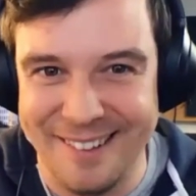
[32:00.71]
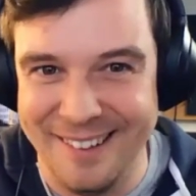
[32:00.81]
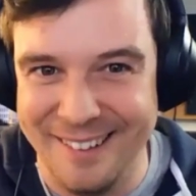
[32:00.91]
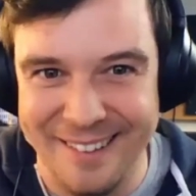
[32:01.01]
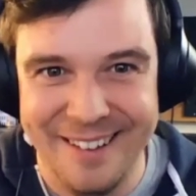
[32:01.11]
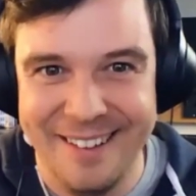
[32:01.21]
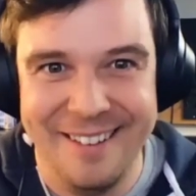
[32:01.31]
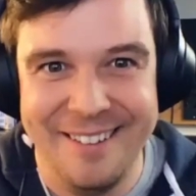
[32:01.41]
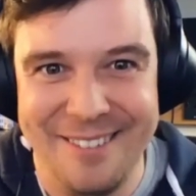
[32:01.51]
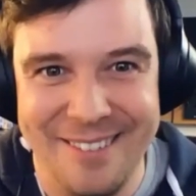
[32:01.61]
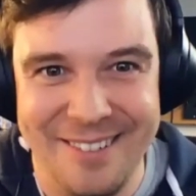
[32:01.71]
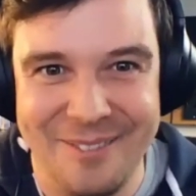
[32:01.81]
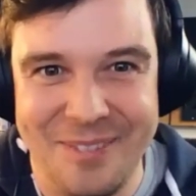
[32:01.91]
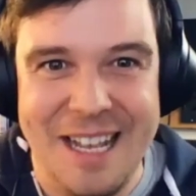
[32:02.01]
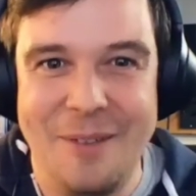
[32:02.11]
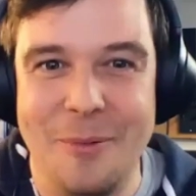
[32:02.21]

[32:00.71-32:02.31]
And I mean,